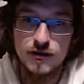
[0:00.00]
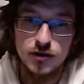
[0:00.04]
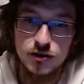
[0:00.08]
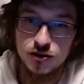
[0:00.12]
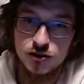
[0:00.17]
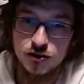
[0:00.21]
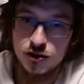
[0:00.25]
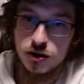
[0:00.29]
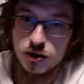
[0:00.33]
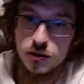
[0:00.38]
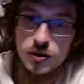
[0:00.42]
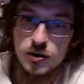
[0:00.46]

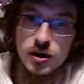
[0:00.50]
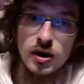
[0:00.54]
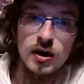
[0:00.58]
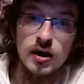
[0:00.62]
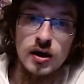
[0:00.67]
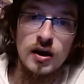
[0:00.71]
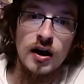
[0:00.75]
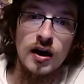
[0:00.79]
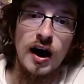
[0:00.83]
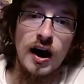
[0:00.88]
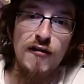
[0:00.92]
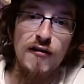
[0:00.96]
So
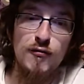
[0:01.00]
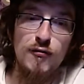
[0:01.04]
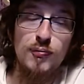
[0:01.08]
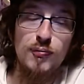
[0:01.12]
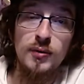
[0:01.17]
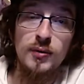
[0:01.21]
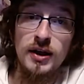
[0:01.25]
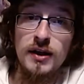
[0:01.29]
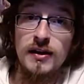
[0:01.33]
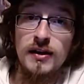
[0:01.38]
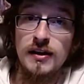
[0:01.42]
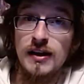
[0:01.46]
I've
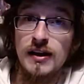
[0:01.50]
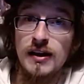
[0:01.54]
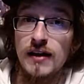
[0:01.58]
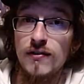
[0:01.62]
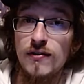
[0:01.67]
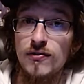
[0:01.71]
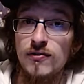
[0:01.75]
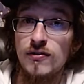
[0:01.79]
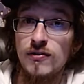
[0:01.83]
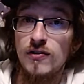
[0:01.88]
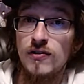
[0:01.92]
played against